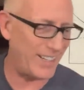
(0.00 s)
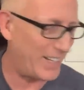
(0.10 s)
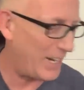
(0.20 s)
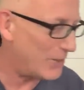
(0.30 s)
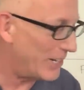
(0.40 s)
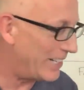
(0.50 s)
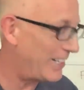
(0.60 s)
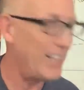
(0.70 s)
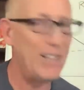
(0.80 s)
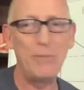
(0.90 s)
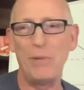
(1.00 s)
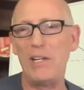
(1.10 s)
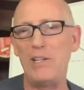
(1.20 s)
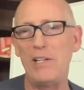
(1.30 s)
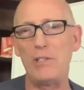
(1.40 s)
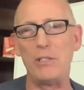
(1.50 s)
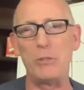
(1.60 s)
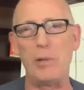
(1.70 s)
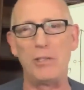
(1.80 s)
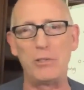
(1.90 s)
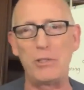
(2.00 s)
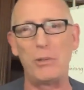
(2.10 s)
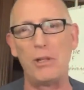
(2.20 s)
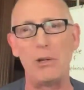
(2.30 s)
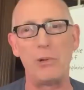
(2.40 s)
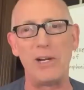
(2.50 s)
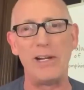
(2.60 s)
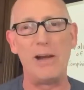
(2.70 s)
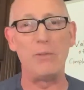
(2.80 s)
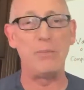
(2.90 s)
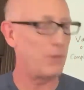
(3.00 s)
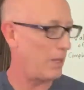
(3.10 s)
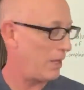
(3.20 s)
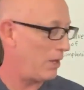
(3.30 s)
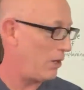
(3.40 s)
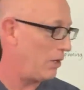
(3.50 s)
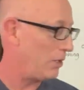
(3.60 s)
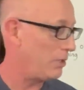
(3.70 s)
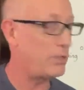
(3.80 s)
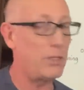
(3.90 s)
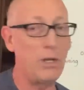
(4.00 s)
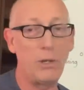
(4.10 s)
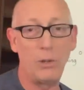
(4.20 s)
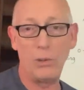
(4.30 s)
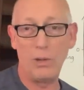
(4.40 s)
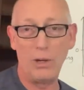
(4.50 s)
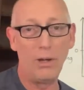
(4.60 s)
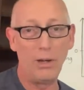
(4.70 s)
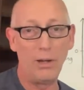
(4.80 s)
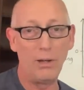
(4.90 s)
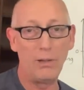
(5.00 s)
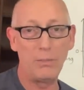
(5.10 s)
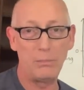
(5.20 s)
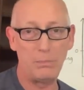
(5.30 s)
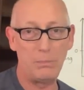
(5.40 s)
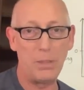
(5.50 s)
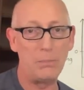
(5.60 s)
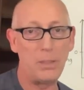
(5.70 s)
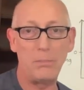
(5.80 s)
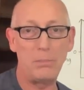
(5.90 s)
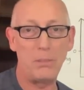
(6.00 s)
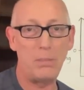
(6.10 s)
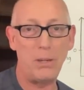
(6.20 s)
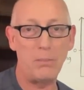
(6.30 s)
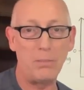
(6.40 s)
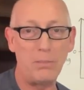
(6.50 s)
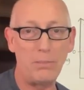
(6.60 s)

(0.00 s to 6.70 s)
I can't wait. My attention span is so low right now. So, bum, bum, bum, bum.